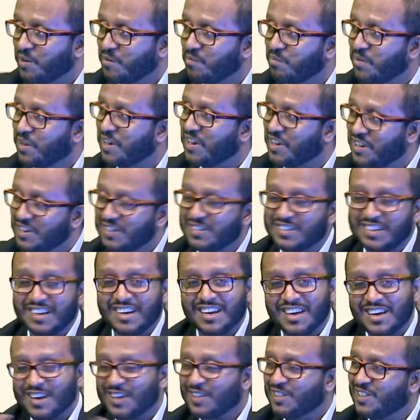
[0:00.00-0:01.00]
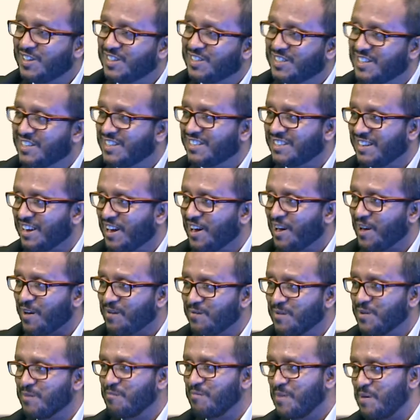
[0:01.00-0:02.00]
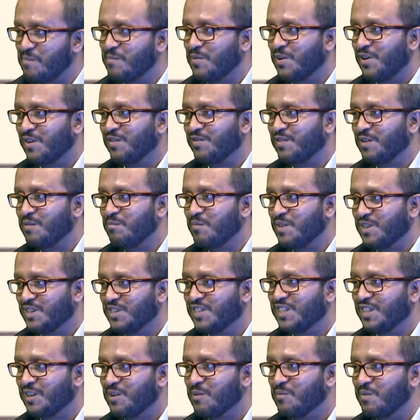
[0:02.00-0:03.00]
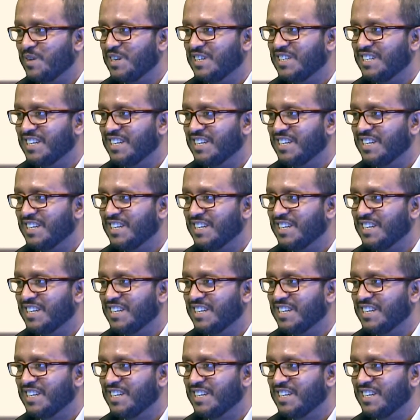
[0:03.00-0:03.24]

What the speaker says: Because I am a member of a masjid committee.